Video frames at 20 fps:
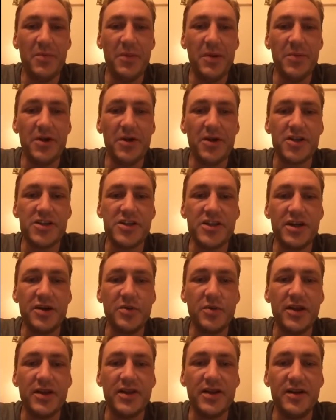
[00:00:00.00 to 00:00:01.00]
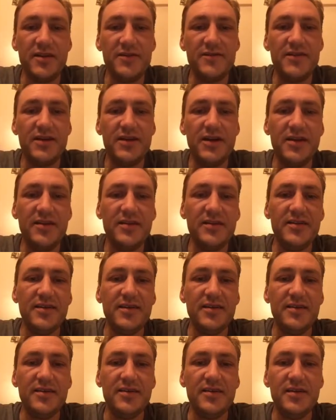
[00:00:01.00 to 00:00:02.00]
people can share with their friends
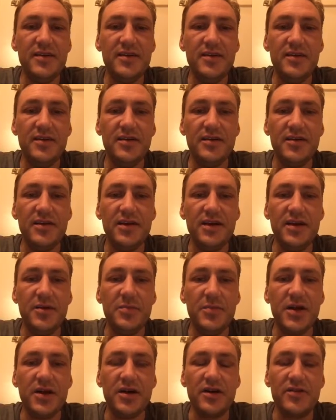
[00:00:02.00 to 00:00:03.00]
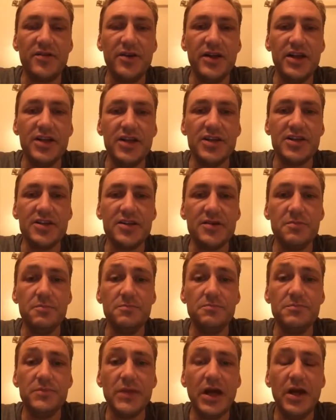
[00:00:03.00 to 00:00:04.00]
and you can get a bigger reach.
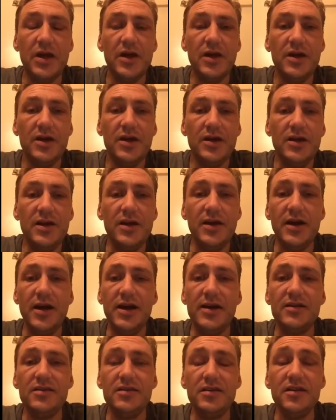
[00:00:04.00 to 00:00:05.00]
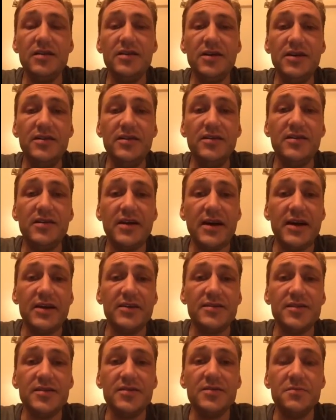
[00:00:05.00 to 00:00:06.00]
Yeah, I could look into
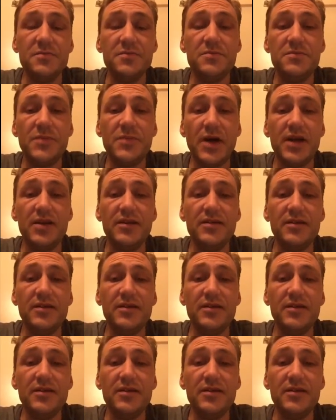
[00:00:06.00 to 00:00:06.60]
that. I